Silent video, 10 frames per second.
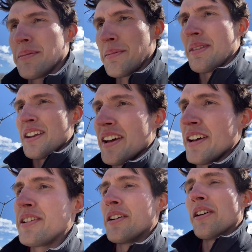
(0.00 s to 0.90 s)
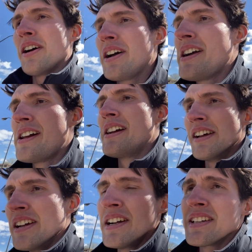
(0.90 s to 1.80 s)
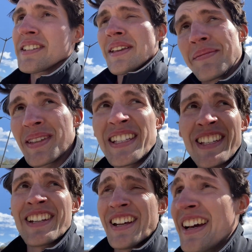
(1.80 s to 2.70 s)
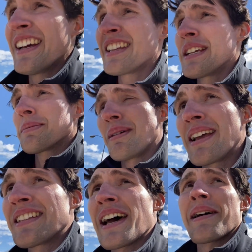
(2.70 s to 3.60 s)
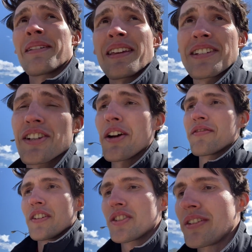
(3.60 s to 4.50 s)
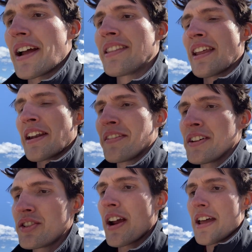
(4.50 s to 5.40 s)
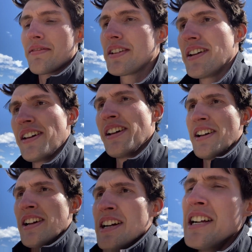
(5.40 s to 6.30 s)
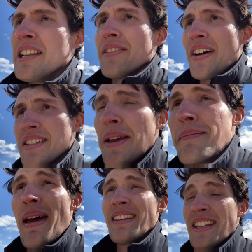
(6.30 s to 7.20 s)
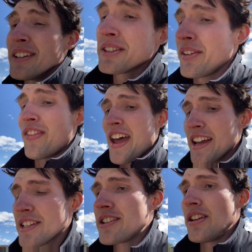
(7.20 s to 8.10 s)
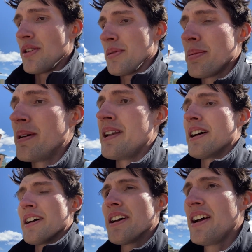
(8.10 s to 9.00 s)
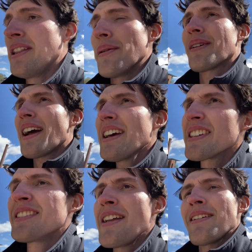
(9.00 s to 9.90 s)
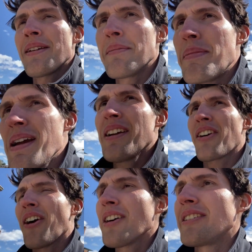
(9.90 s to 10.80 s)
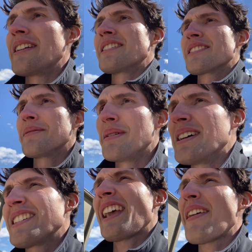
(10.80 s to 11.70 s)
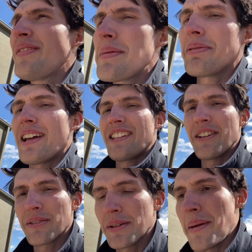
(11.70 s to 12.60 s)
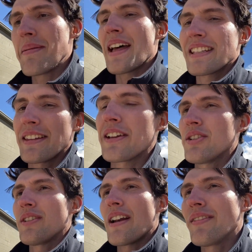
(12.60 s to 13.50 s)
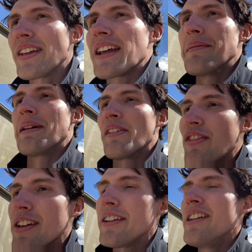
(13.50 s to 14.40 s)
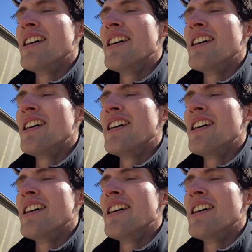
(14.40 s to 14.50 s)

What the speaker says: And, you know, Simpson's gonna get his playing time. I think he should go first round in the NFL draft. Levante Bentley looked fast too, but they were kind of sneaking a Barrett Carter in some safety play too, so maybe that's how they creatively get him on the field.